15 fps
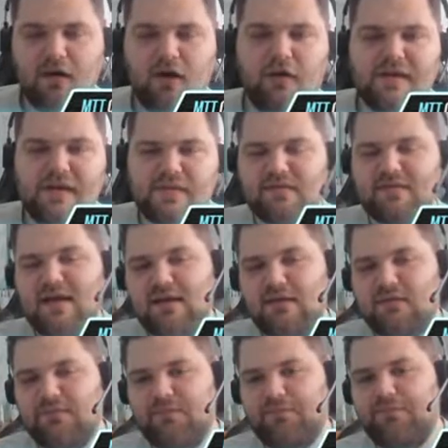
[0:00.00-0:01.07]
On the other
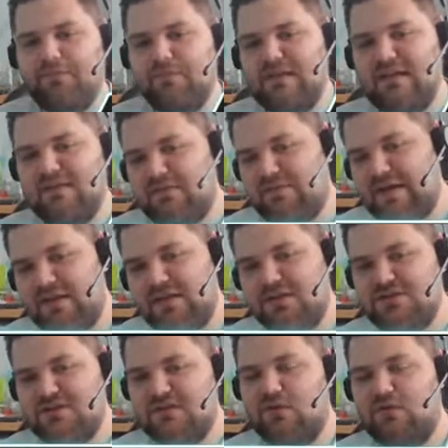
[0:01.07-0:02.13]
side,
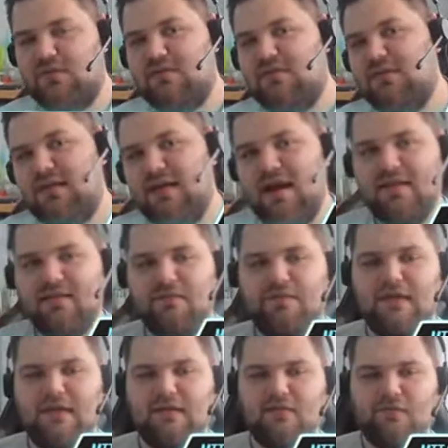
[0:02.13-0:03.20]
disadvantage in those kinds of
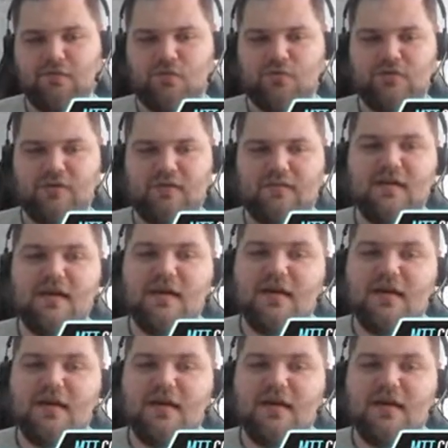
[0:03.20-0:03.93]
things, of course,